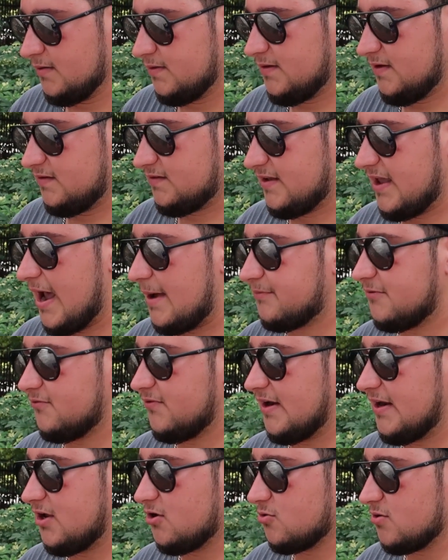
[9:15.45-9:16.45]
These
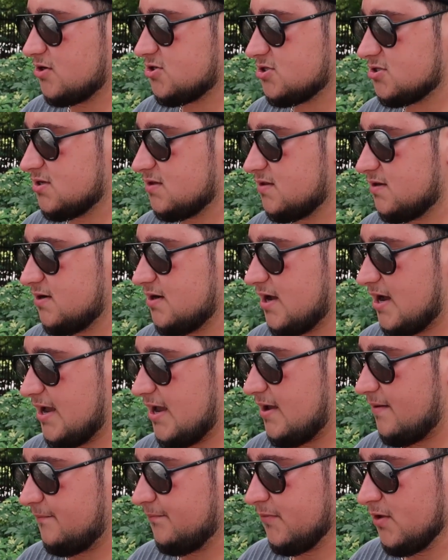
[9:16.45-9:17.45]
captivating creatures of the
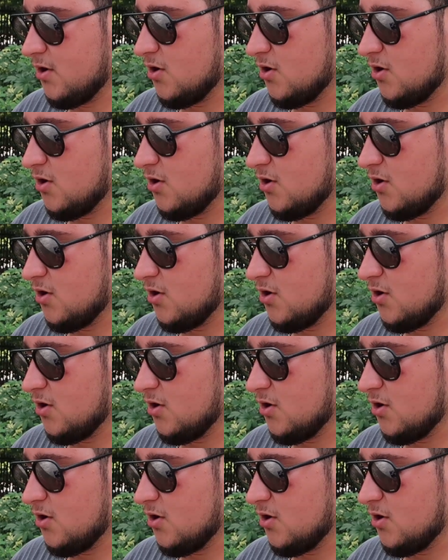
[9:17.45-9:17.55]
night